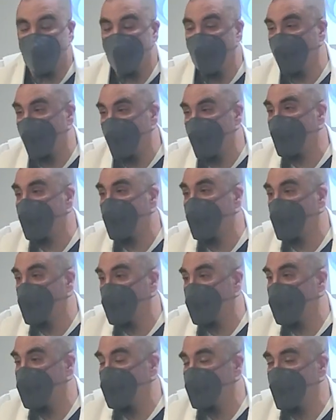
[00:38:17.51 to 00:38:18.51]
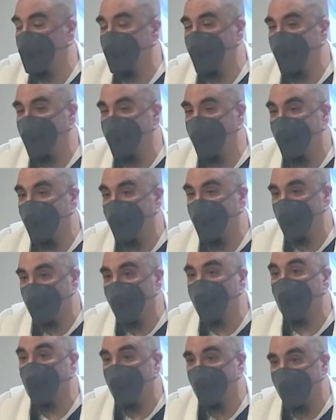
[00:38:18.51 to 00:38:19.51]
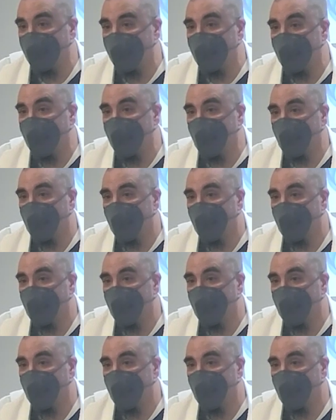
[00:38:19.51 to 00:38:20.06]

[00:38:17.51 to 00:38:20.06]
but it might be a good idea to get in the habit of doing that,